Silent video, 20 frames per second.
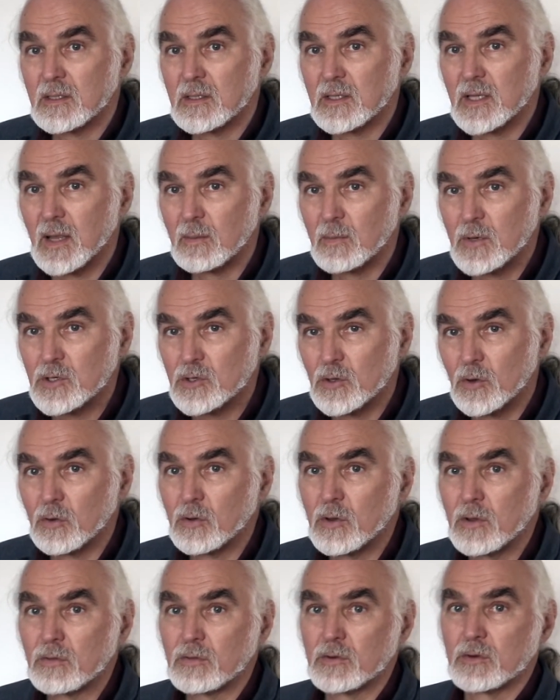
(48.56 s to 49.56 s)
Let me
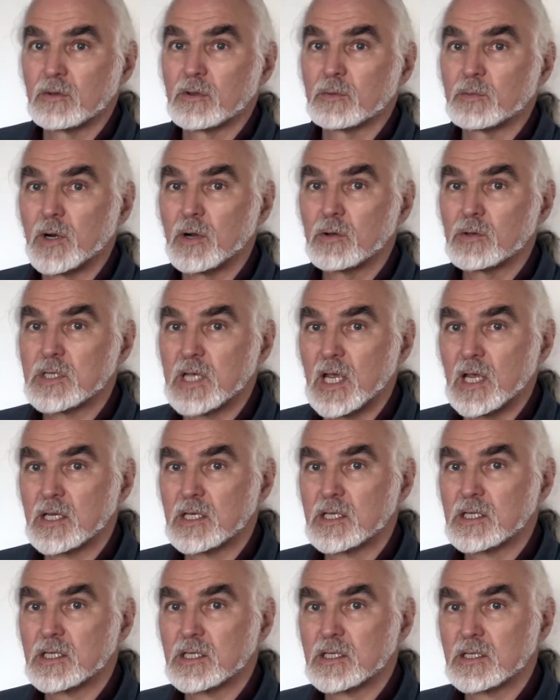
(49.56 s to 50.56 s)
talk you through the
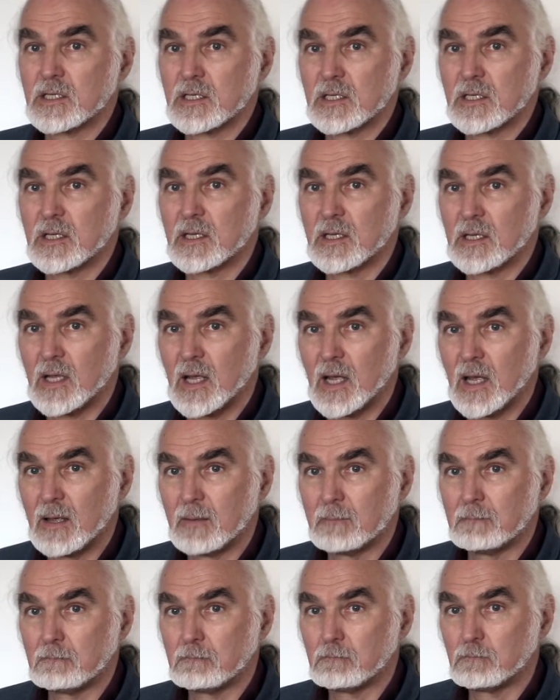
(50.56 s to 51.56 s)
process.
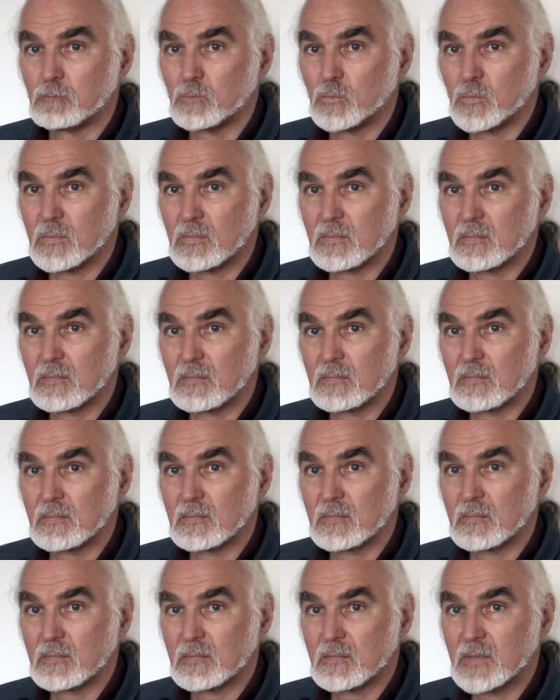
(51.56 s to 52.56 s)
Then
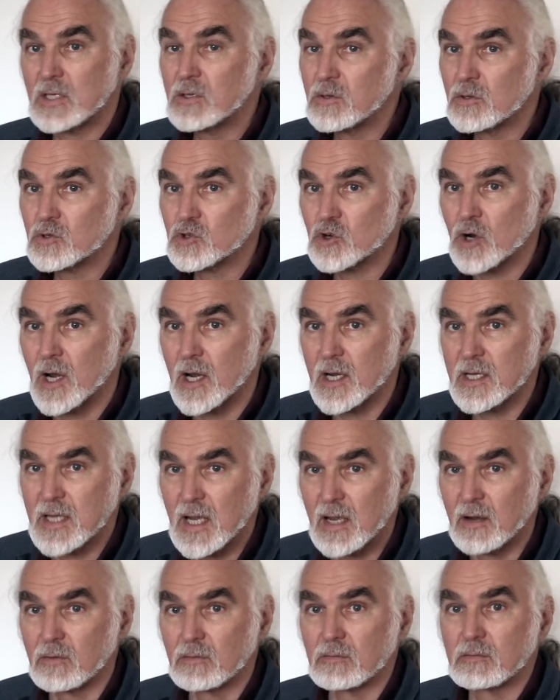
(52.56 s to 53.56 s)
you can try it
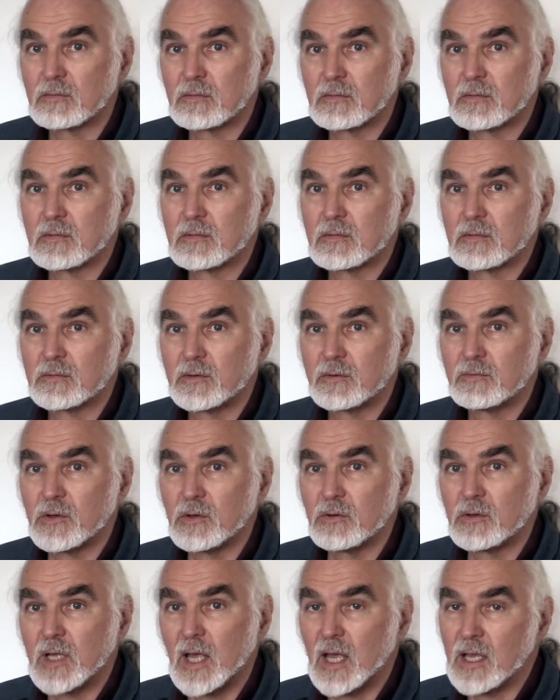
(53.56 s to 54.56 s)
out for a
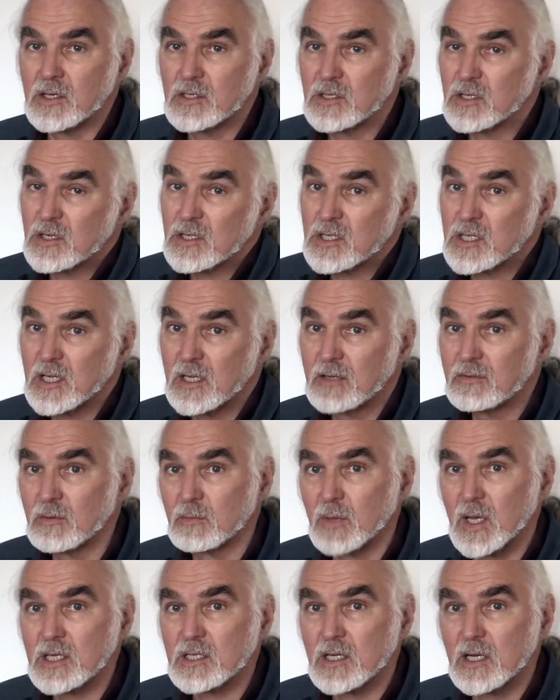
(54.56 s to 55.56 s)
few days and just see if
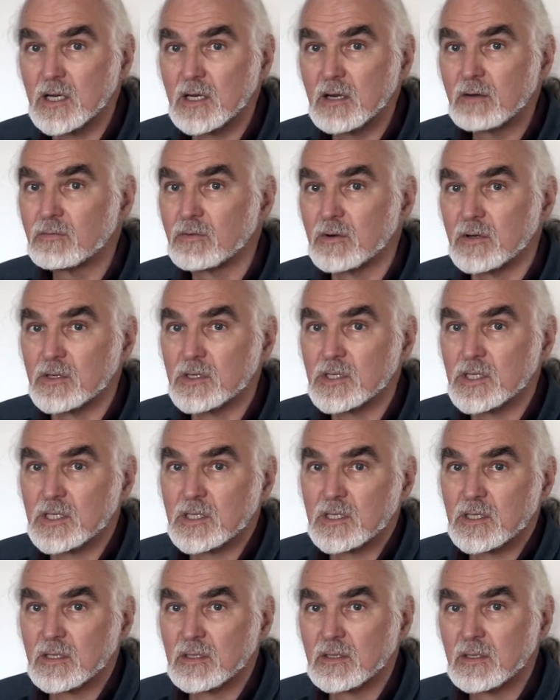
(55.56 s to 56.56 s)
it makes any
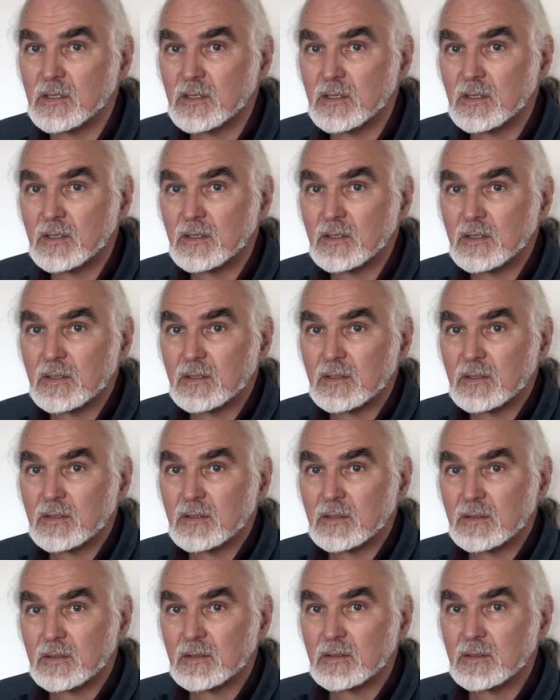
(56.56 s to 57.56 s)
difference.
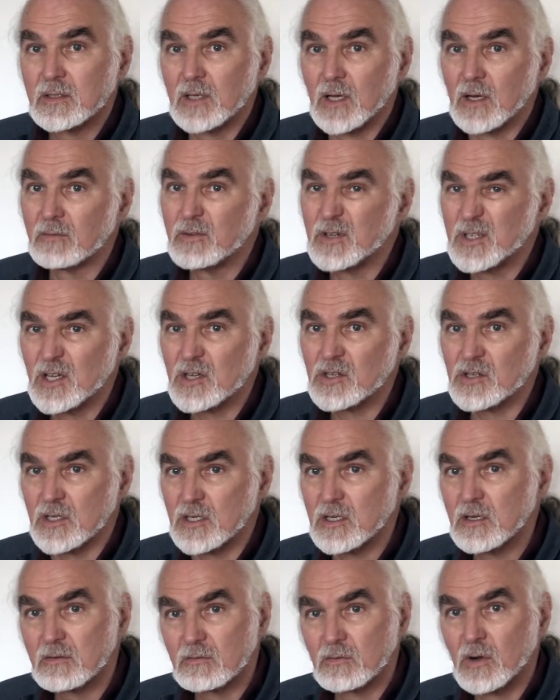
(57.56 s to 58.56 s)
You know, if it
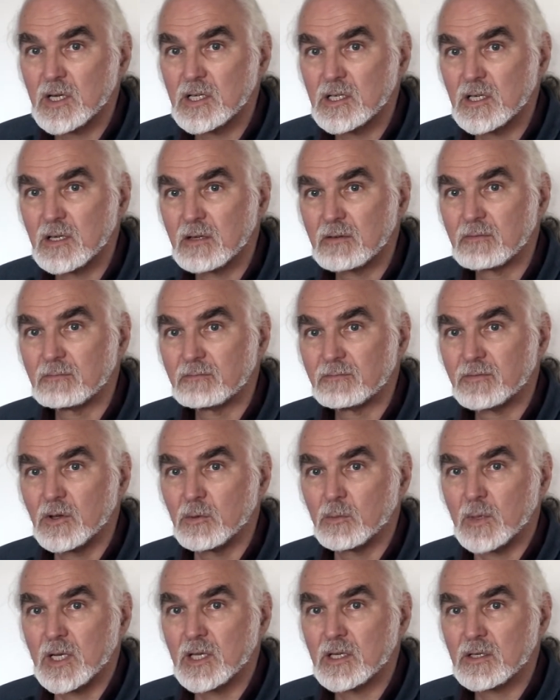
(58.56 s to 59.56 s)
doesn't, you've wasted a
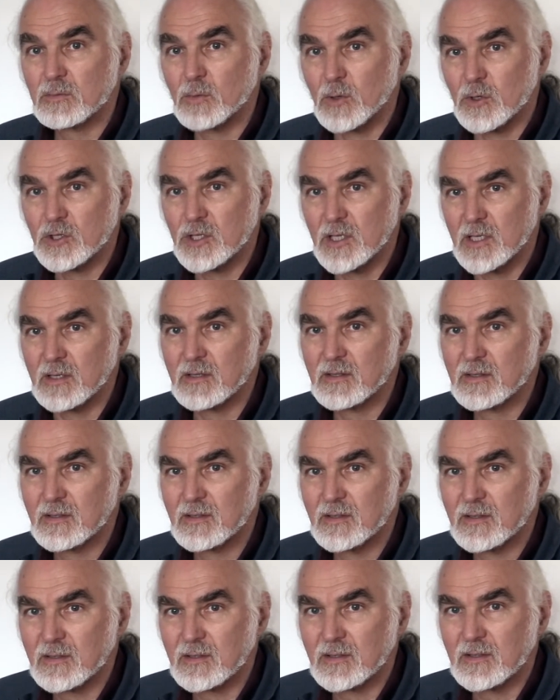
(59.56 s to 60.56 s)
few minutes watching
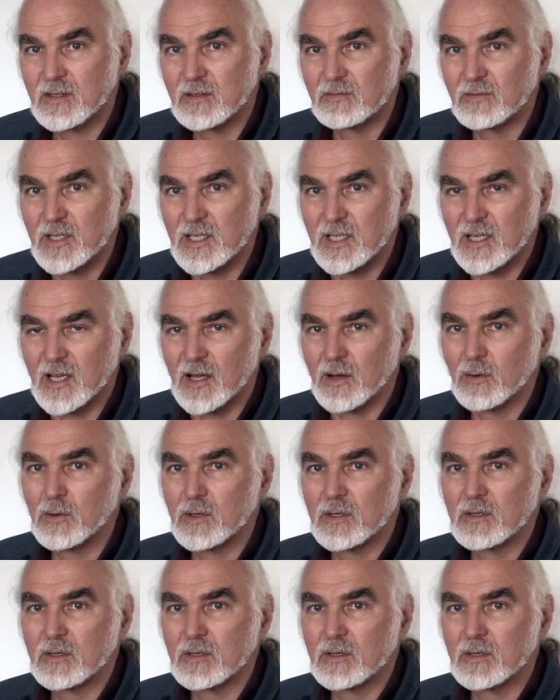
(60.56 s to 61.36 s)
a video,